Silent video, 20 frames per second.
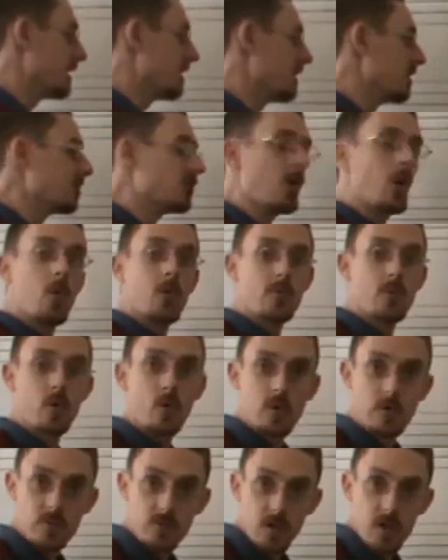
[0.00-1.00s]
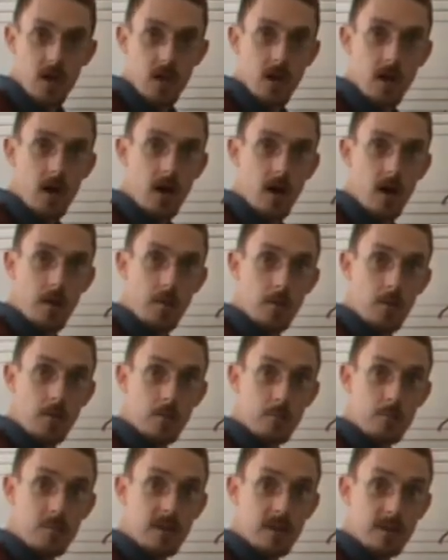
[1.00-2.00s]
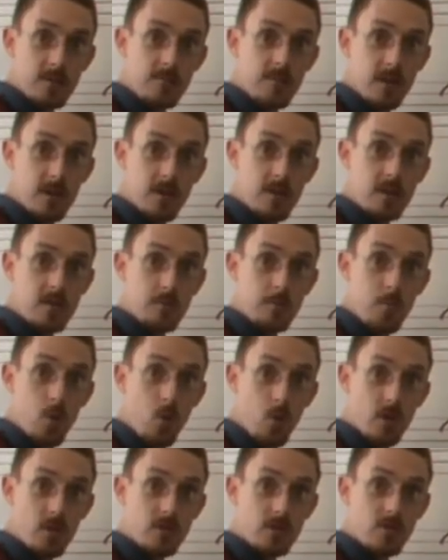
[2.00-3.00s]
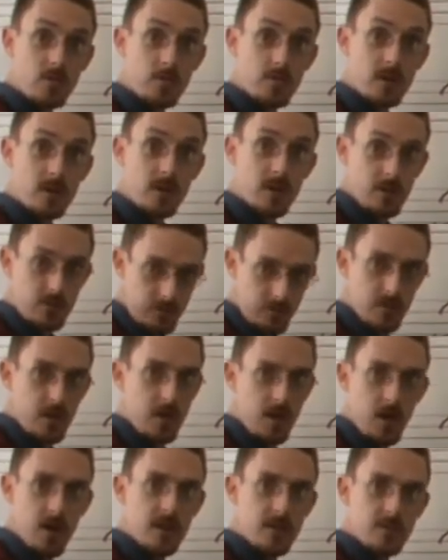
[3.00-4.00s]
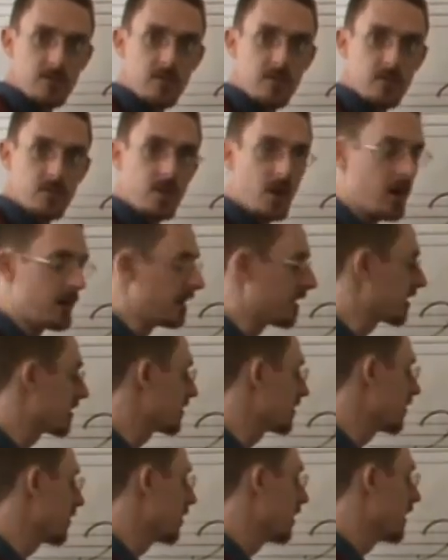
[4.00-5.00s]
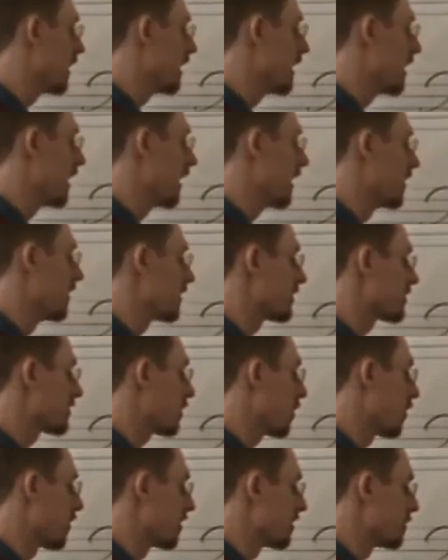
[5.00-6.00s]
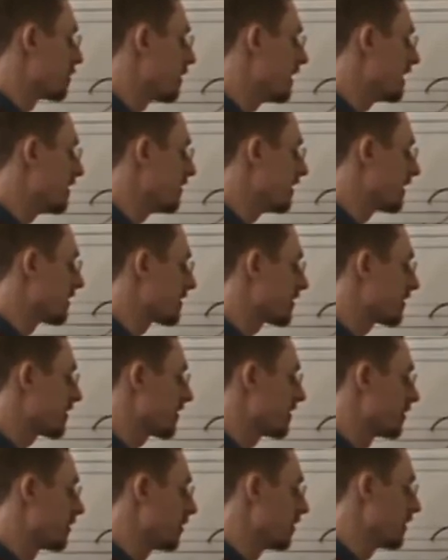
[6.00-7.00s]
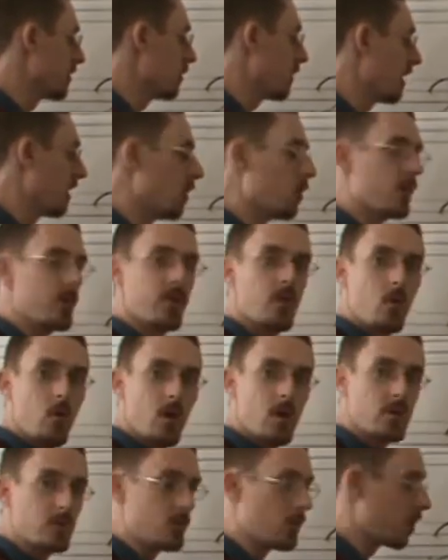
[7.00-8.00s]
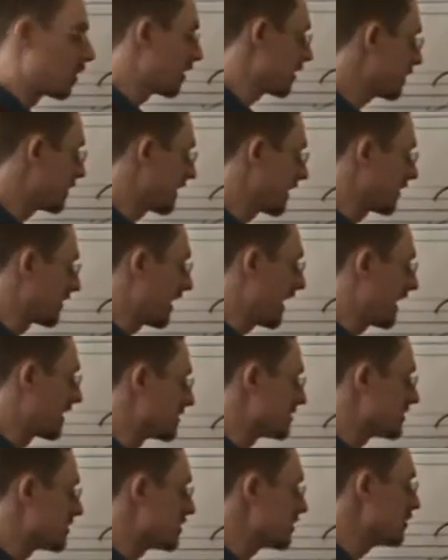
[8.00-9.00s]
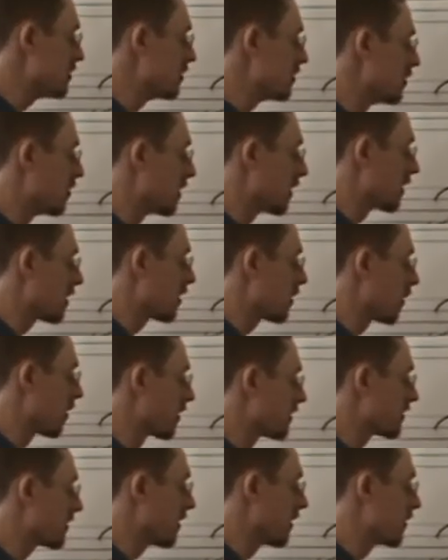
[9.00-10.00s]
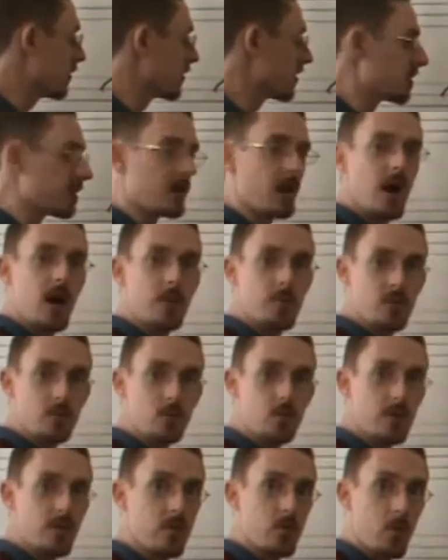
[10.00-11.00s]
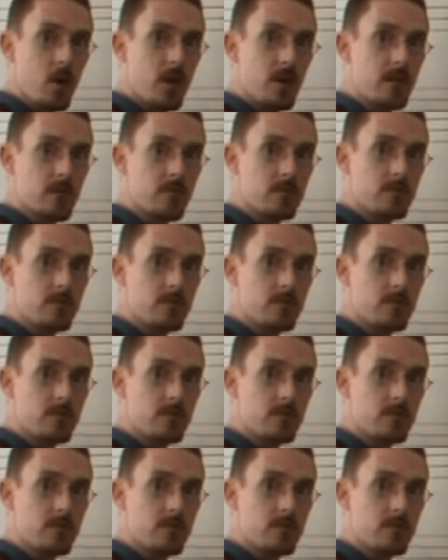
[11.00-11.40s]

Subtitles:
And do, of course, being very important because it's the tonic. So this chord pivots really well with the 1 chord because it has 2 chord tones in common with 1.